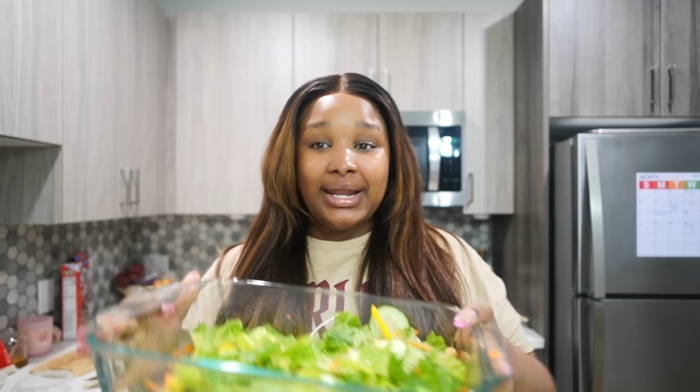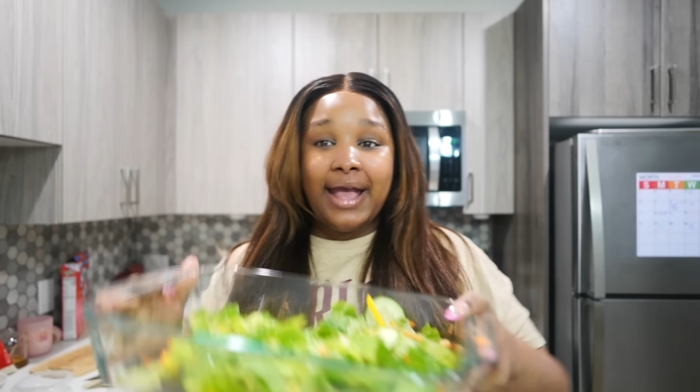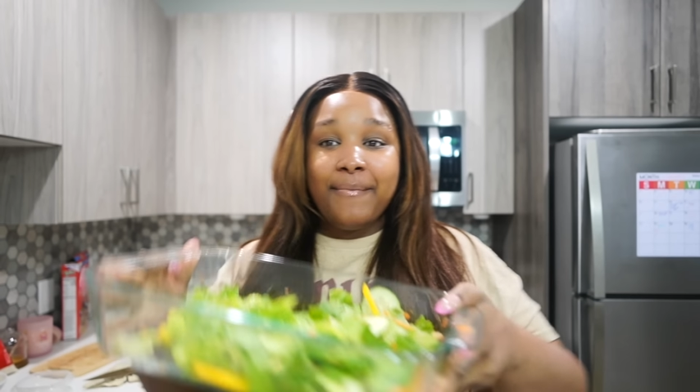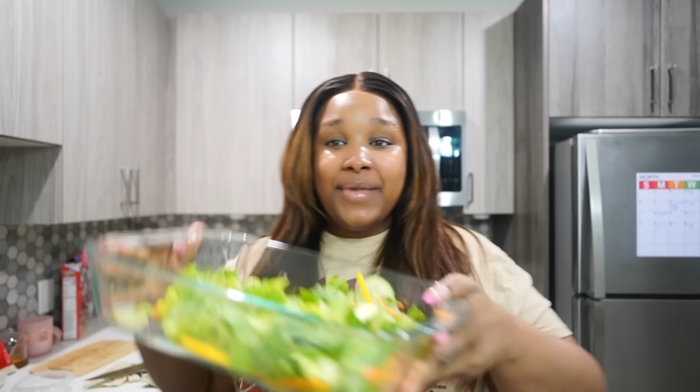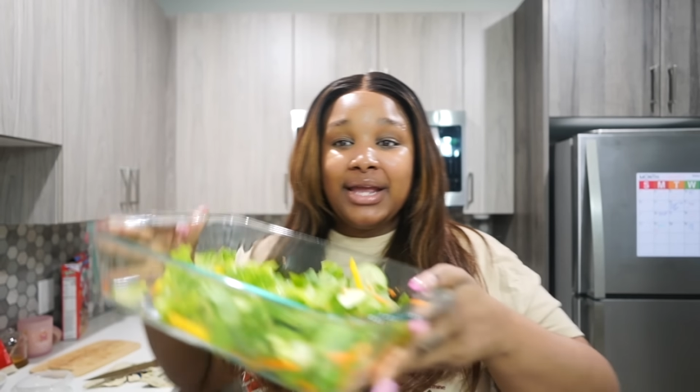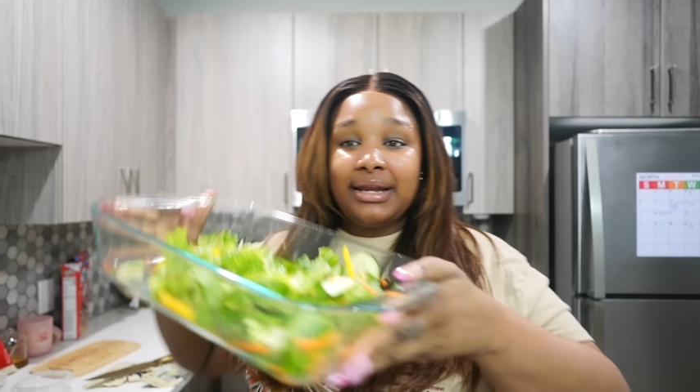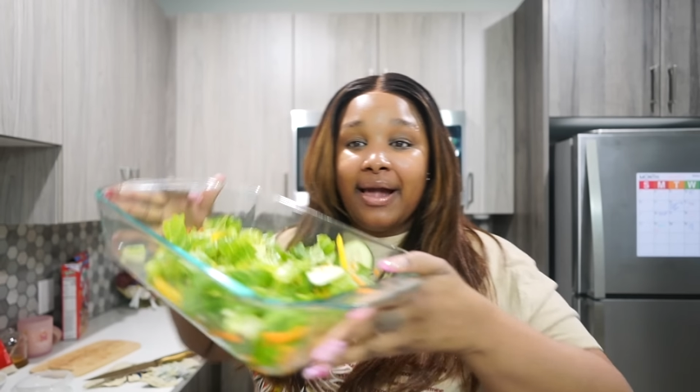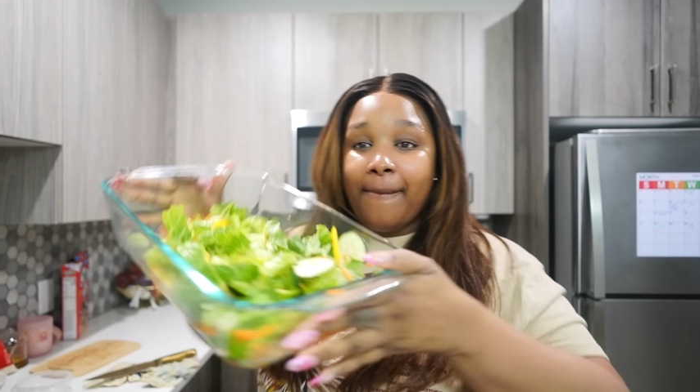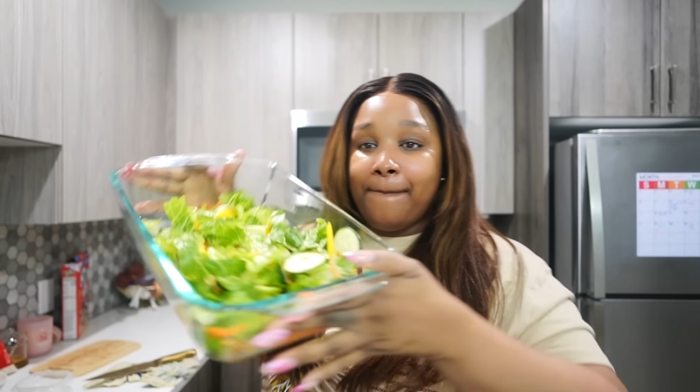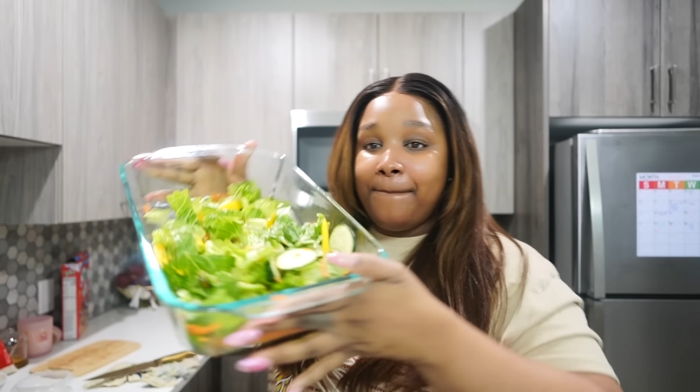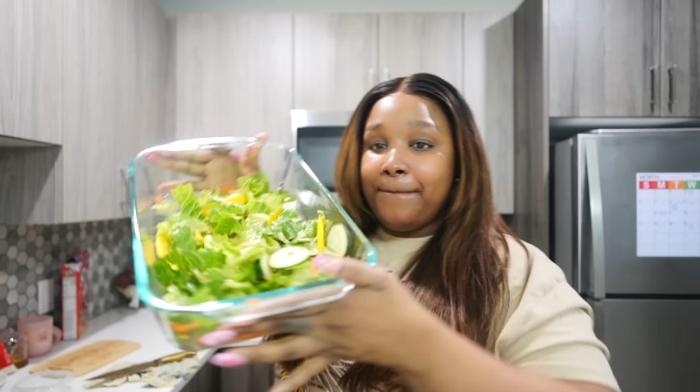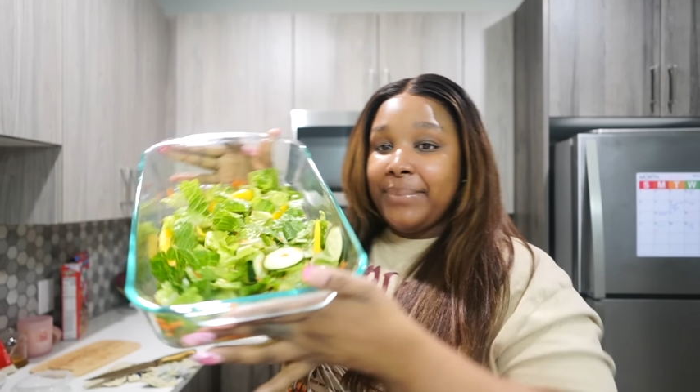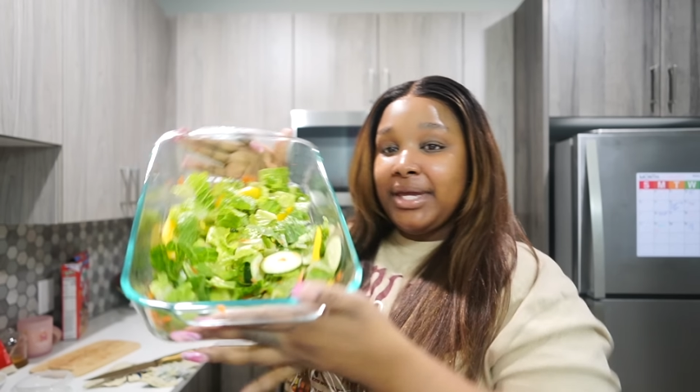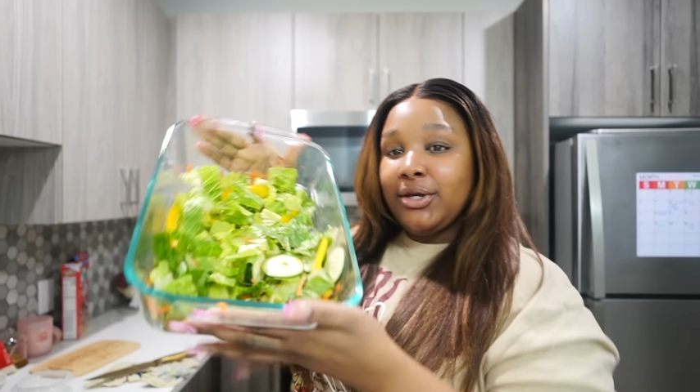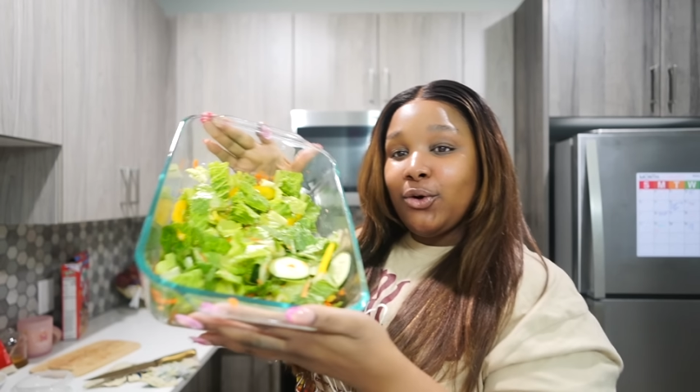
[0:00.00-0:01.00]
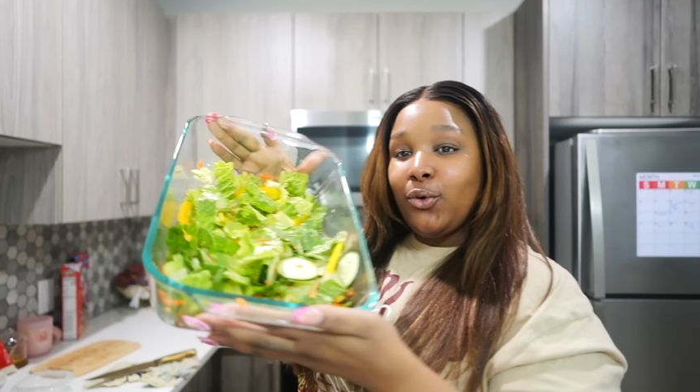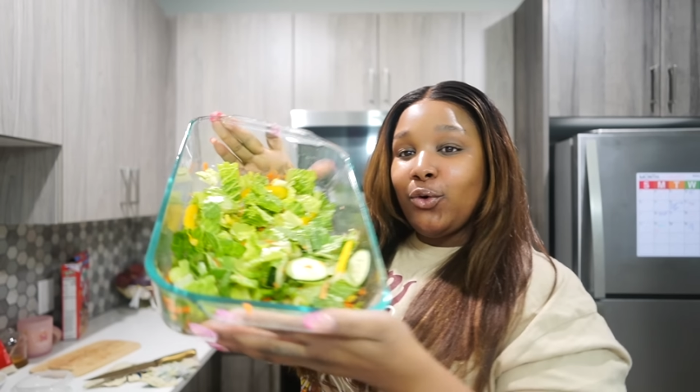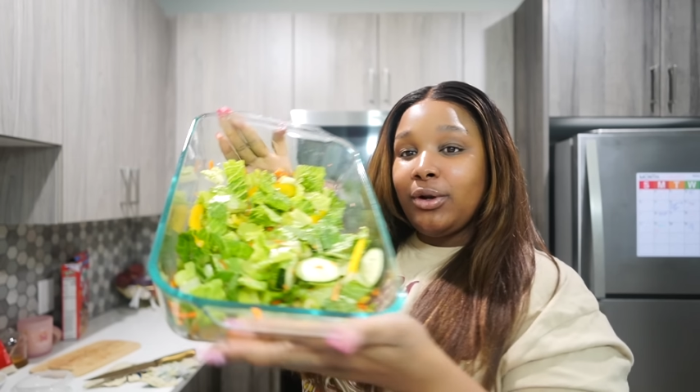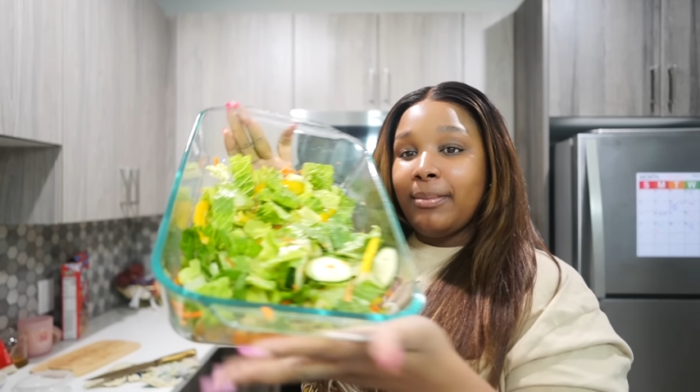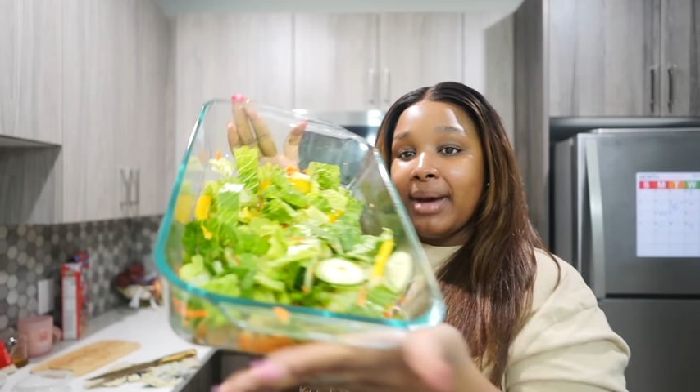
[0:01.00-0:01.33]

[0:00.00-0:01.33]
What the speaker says: I made a big old